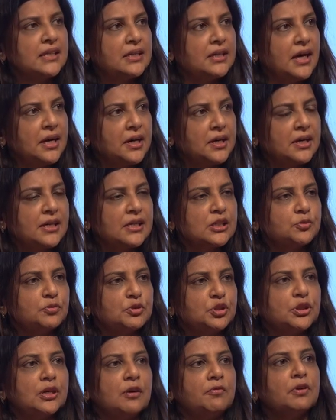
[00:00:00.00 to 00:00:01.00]
in areas
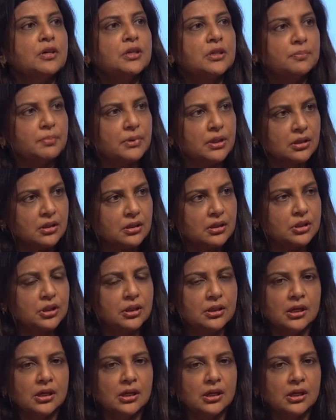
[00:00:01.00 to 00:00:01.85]
which are vulnerable